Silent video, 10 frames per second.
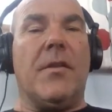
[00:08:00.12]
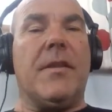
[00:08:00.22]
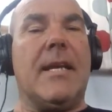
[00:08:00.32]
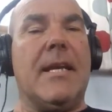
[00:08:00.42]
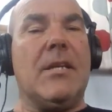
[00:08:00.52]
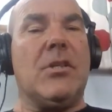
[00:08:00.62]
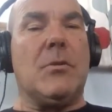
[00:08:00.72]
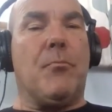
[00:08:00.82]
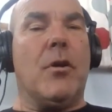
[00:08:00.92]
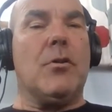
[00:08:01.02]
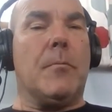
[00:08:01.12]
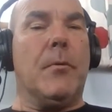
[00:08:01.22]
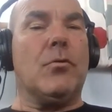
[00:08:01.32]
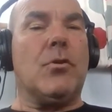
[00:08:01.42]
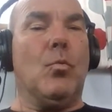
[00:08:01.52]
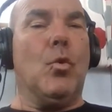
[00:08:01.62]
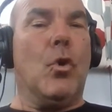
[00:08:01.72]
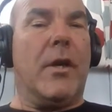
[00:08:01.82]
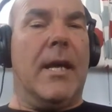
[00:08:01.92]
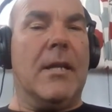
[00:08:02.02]
not the easiest protocol to
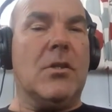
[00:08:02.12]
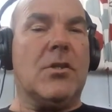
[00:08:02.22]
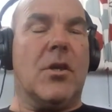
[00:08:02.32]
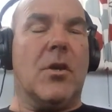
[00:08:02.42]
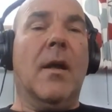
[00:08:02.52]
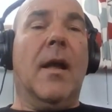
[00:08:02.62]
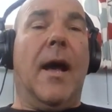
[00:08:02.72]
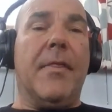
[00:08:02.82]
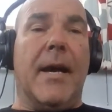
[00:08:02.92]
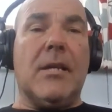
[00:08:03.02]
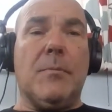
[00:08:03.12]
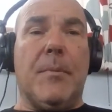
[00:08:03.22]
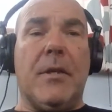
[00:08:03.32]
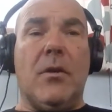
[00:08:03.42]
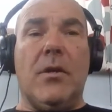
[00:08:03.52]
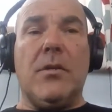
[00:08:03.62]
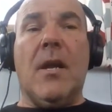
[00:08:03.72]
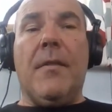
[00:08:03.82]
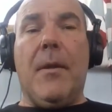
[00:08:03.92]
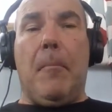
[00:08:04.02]
walk into, and that is because
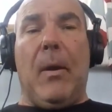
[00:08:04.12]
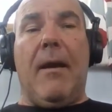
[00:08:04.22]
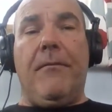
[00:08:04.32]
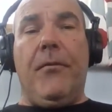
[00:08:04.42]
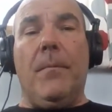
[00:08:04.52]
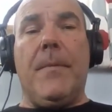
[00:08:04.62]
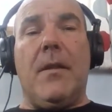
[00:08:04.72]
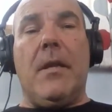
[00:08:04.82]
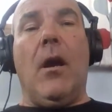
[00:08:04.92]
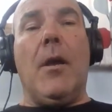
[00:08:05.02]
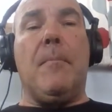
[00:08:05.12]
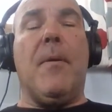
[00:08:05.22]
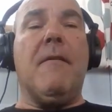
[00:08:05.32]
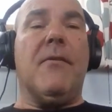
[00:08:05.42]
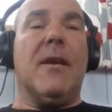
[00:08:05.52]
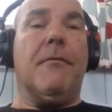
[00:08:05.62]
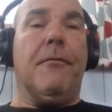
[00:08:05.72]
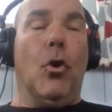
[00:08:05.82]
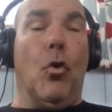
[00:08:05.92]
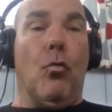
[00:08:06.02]
the platform that the
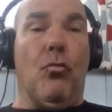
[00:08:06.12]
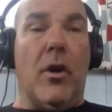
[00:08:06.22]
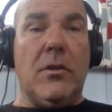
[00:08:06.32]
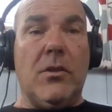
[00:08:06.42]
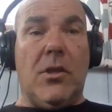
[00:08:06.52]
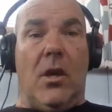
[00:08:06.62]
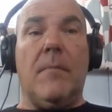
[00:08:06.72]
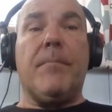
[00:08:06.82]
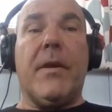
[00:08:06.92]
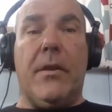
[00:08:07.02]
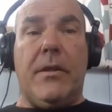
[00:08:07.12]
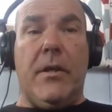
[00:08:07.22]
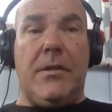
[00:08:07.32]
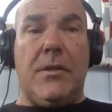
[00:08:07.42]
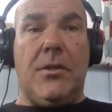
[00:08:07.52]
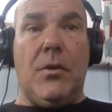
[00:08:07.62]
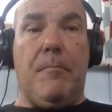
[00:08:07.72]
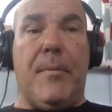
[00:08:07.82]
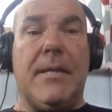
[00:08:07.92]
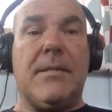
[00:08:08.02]
IPv4 runs on, that
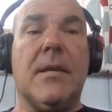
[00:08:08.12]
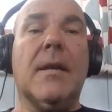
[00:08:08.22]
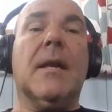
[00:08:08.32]
32-bit,